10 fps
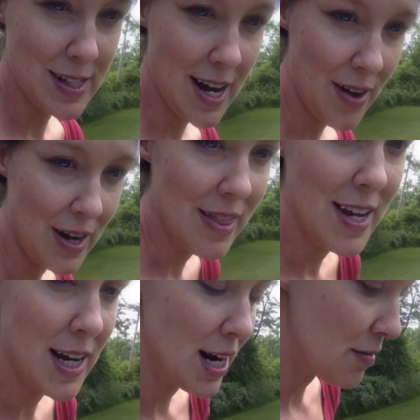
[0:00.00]
down, I
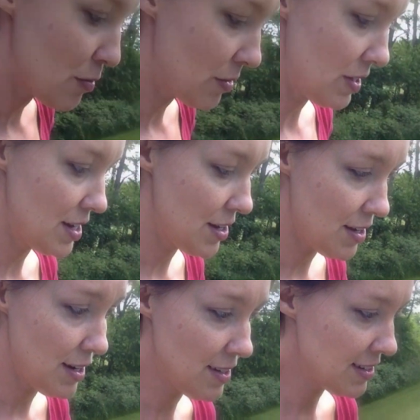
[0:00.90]
think I'd have a really
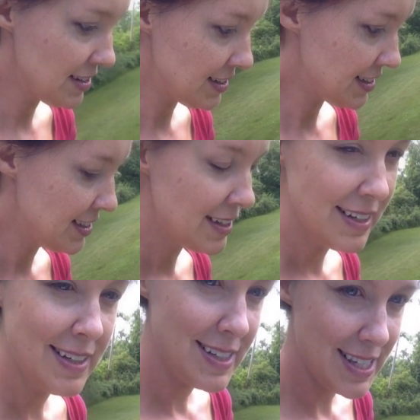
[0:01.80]
good
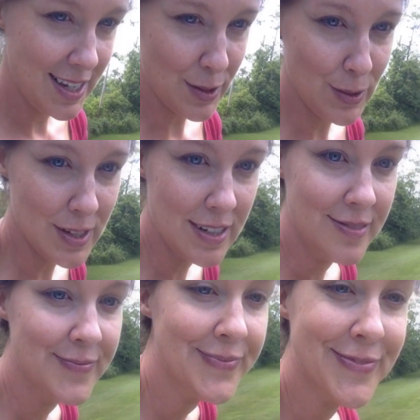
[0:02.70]
yield.
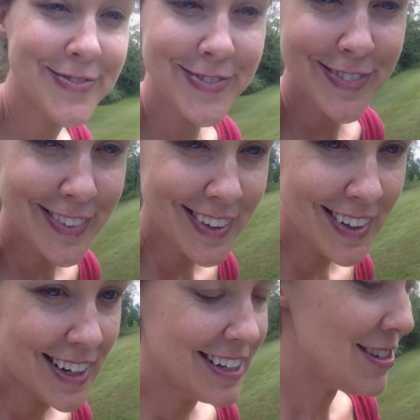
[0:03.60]

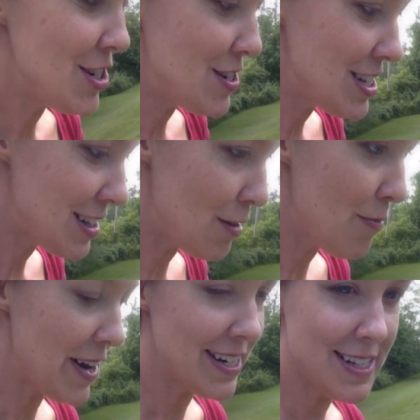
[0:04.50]
Don't you just love
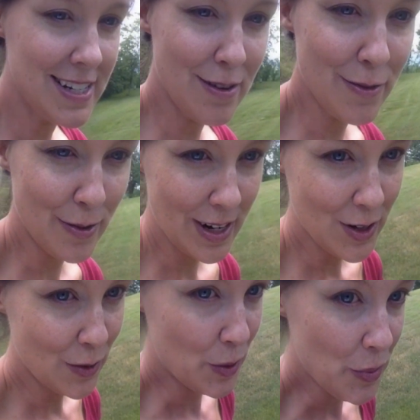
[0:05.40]
finding stuff around
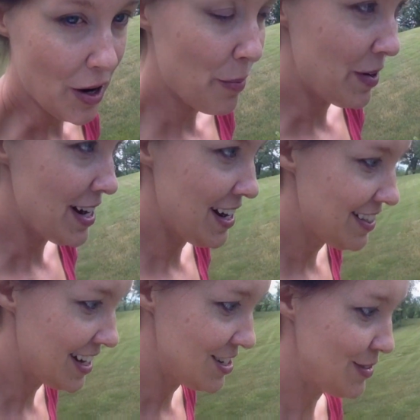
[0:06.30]
your own property
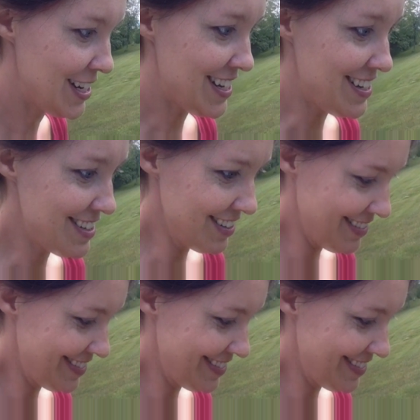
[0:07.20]
that you can eat?